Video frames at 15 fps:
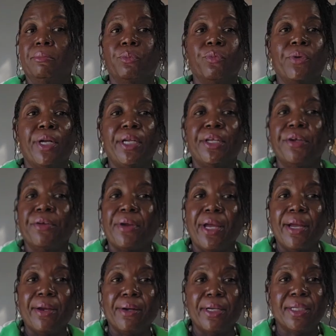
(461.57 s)
running your
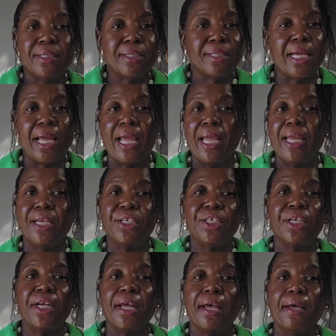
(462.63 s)
errands,
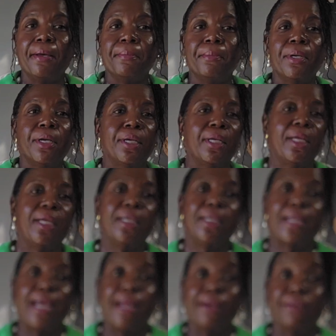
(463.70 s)
H&M, in
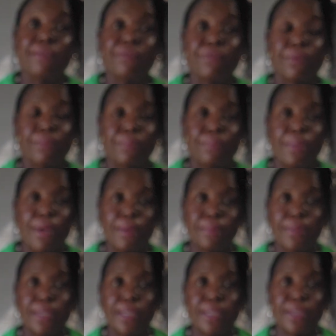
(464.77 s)
and out of
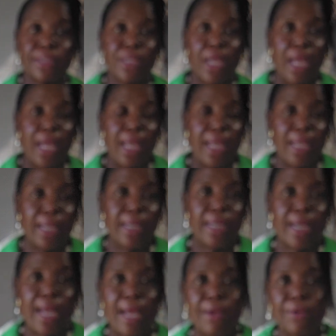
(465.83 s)
Publix, in
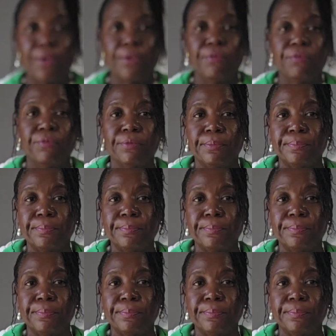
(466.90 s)
and out of